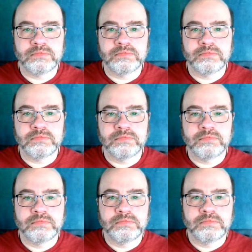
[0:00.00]

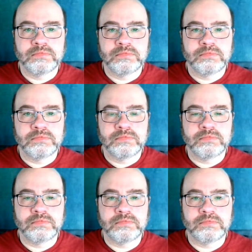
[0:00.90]

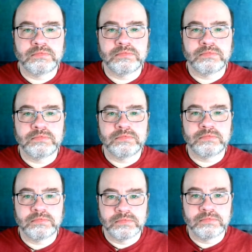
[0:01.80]

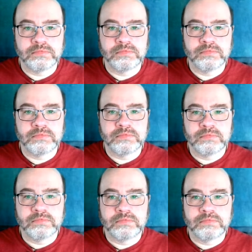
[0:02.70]

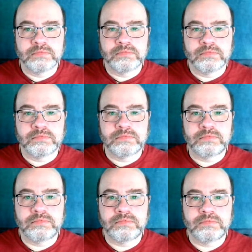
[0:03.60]

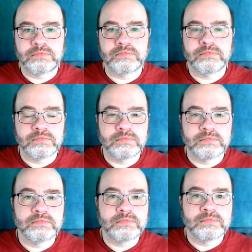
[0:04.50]

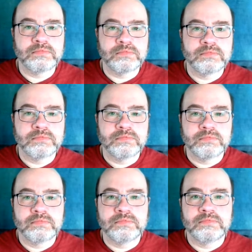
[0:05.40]

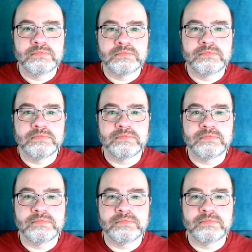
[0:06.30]

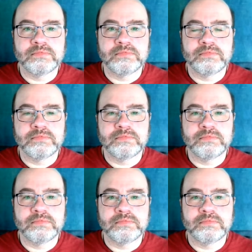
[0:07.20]
No words are spoken by the person on screen.